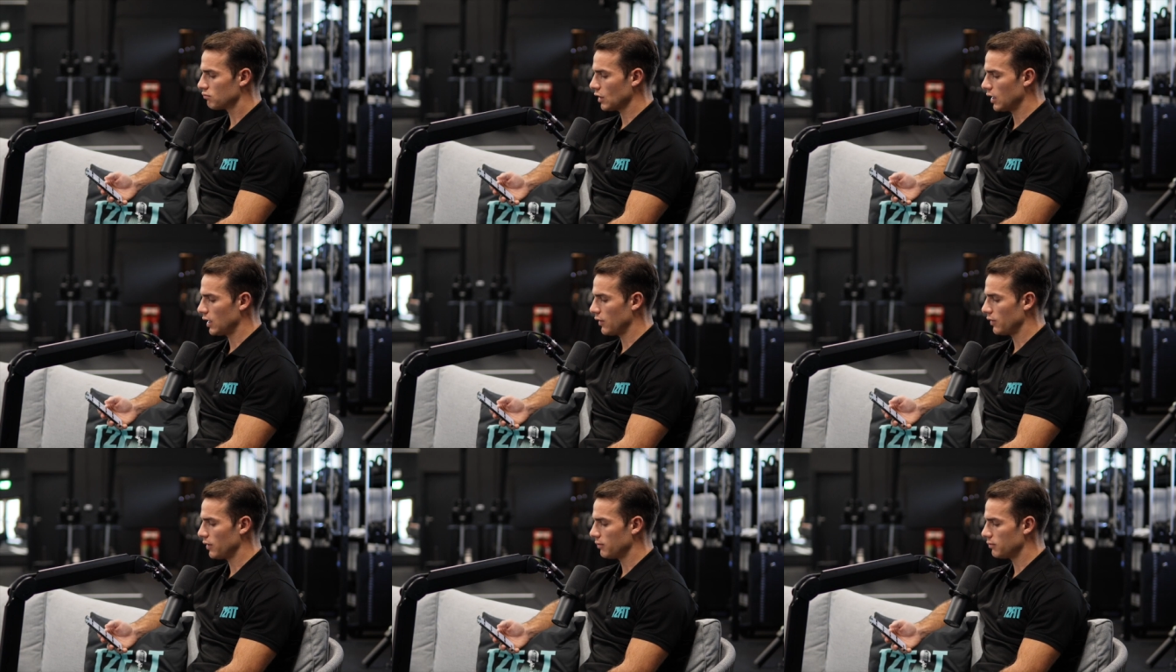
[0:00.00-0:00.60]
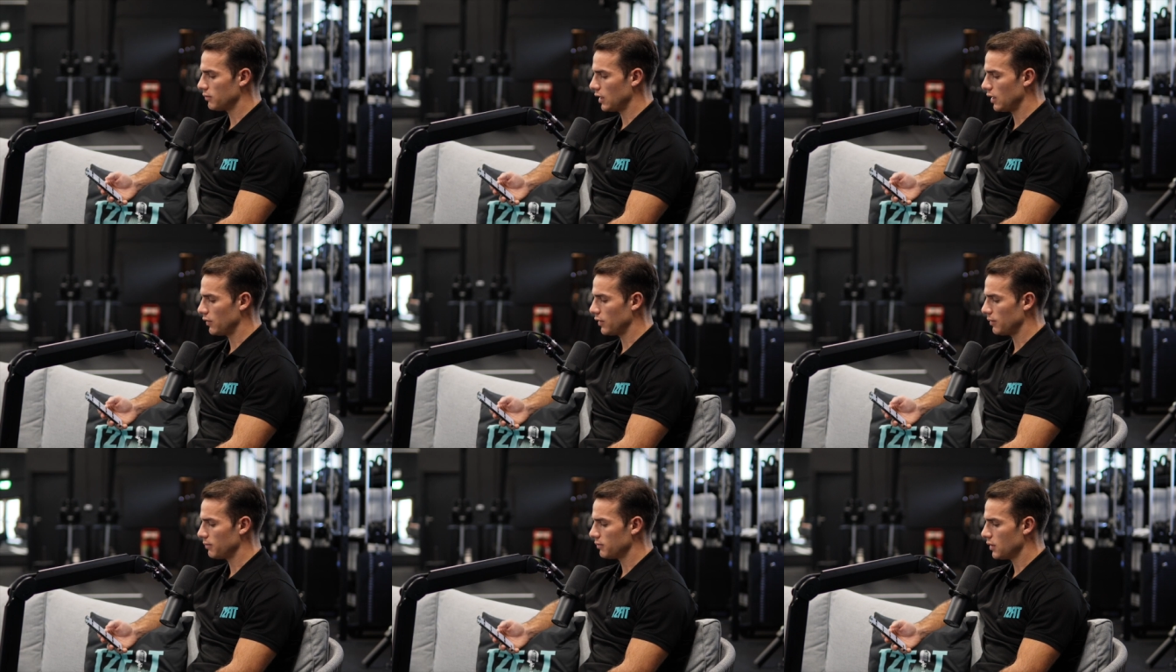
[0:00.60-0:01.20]
I love
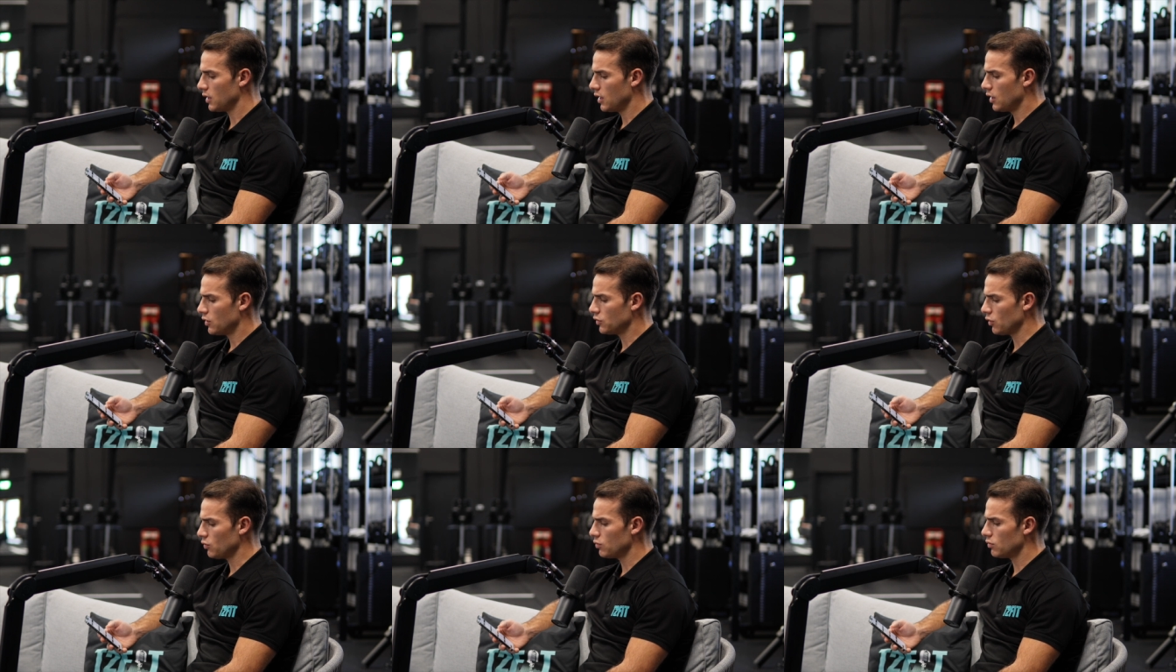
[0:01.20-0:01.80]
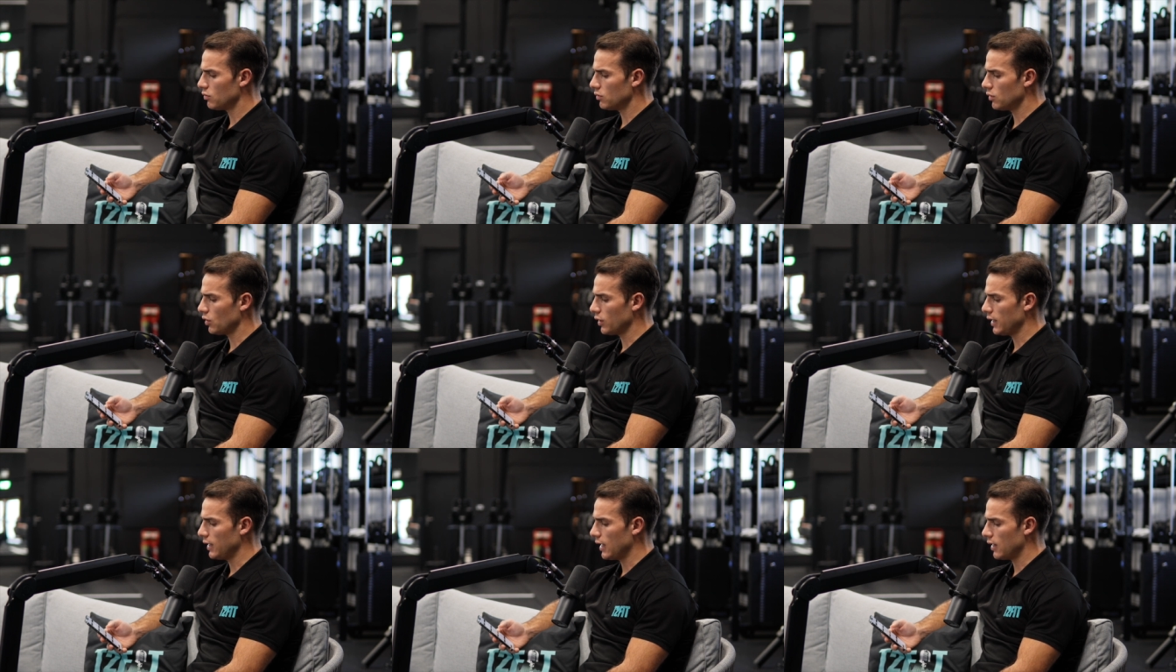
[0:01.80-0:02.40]
it. So
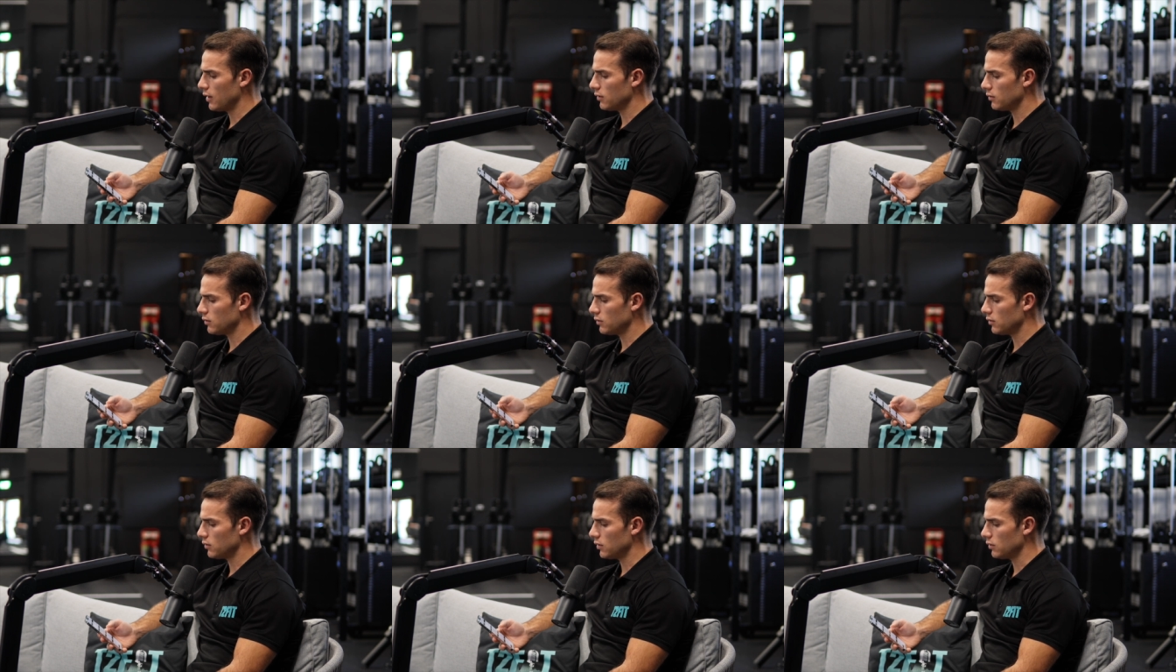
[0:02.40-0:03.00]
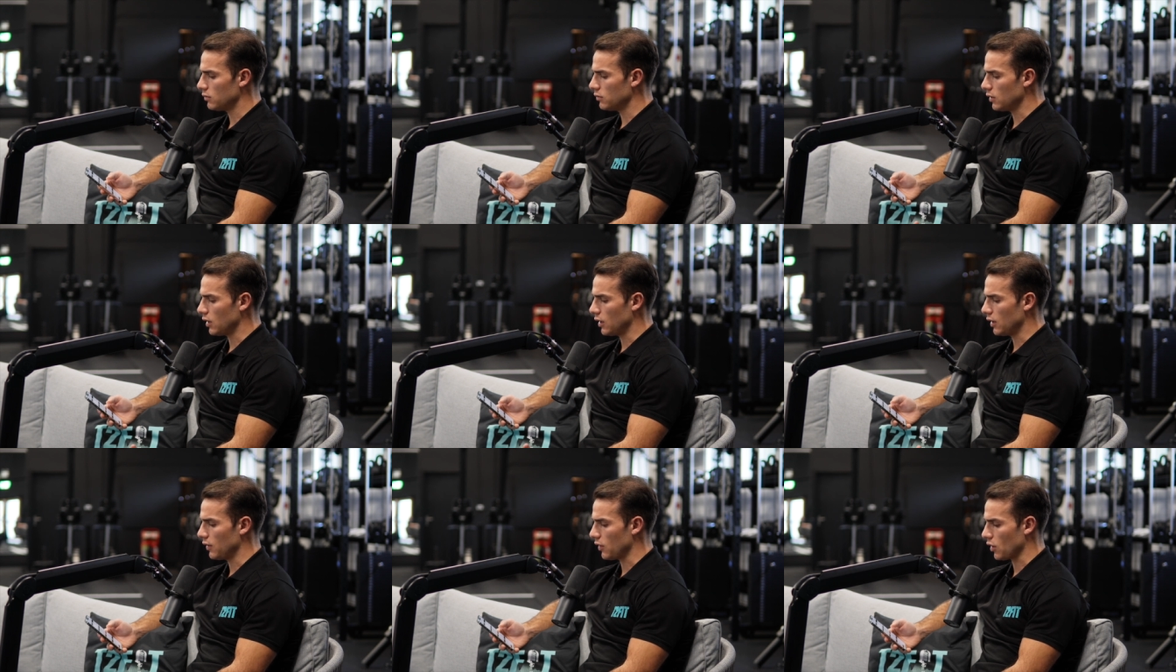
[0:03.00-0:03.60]
looking at
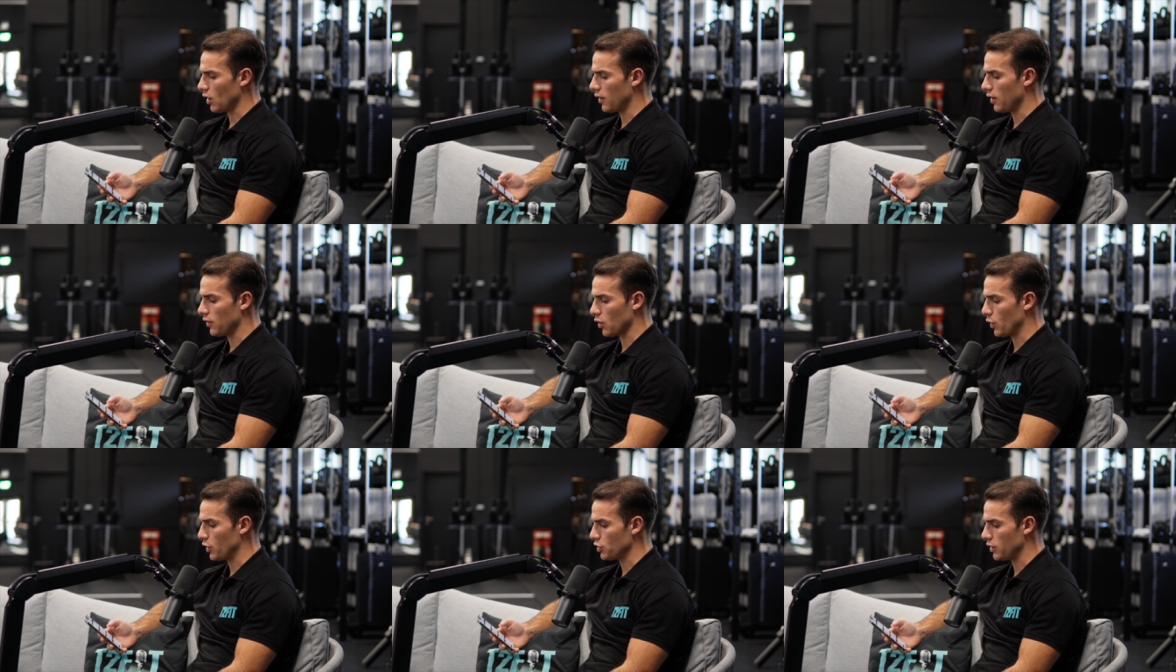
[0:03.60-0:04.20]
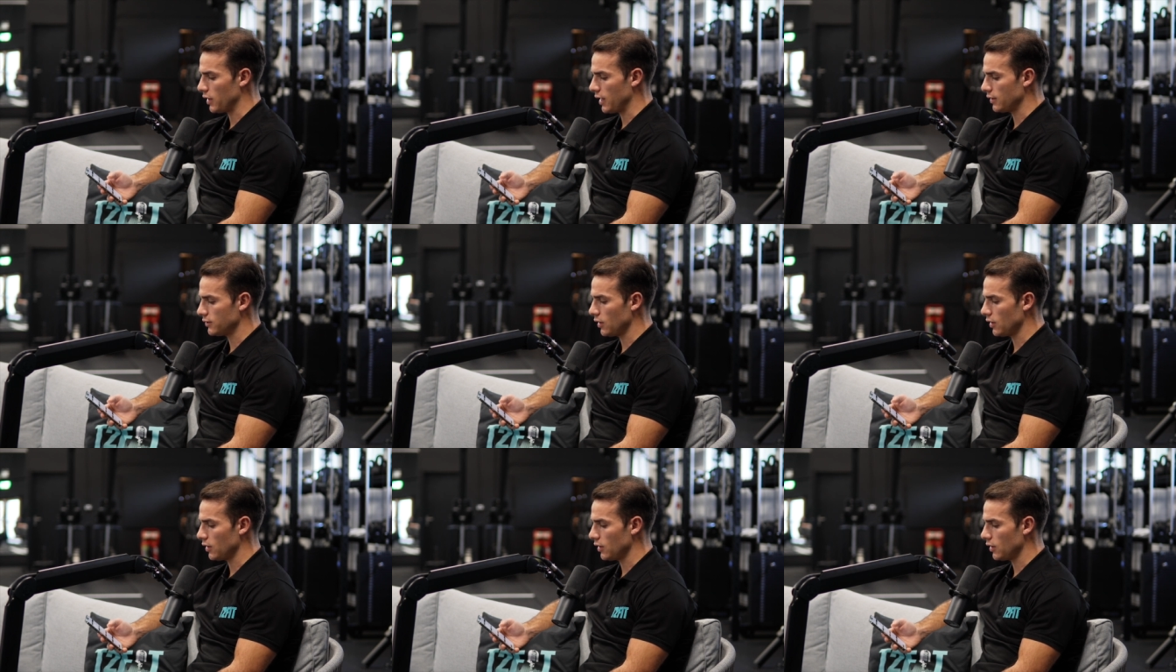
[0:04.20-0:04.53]
another question here.